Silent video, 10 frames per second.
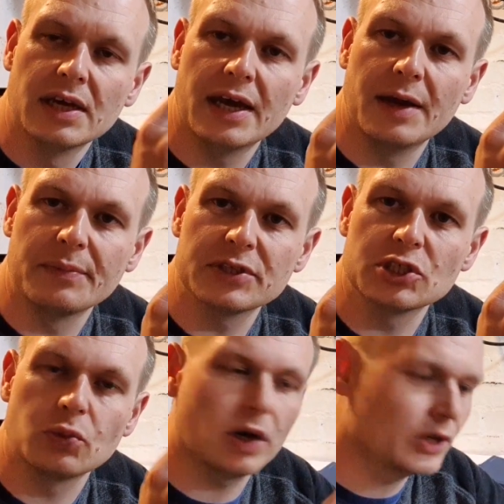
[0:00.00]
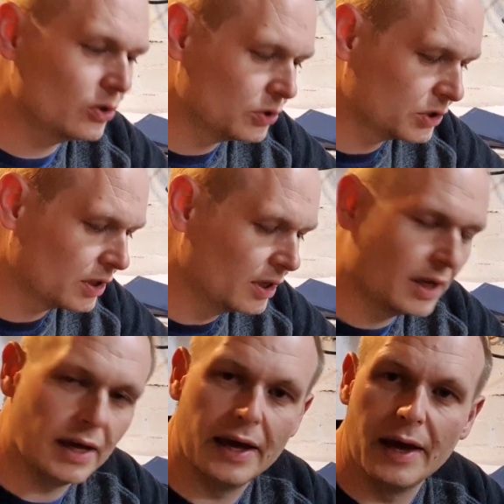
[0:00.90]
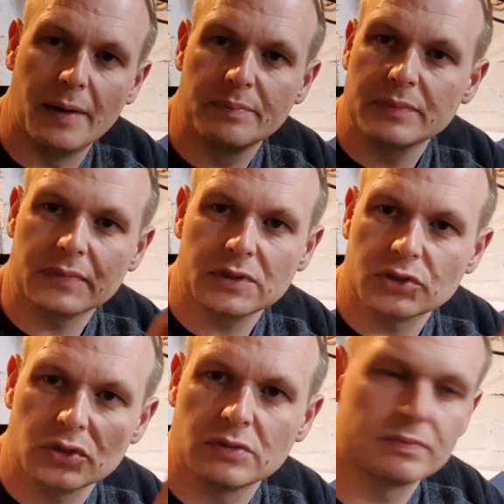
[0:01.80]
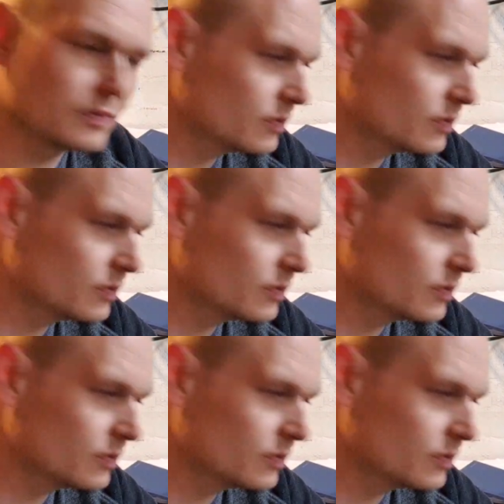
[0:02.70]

this is what I used. So